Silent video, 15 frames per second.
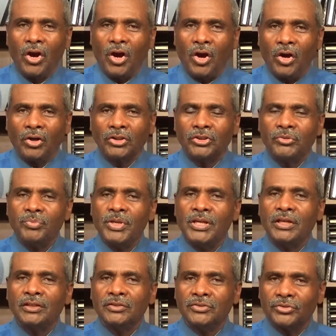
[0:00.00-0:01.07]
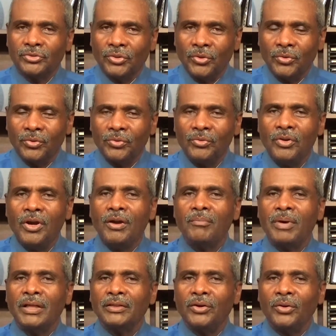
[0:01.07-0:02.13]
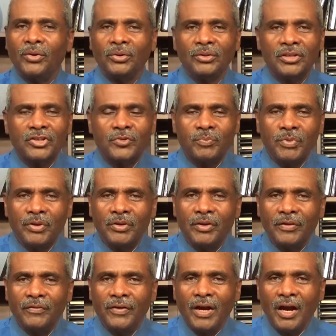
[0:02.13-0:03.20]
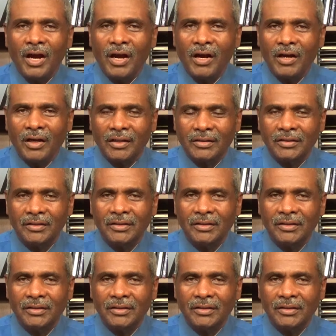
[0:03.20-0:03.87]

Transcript: ought to be controlled by the Holy Spirit of God.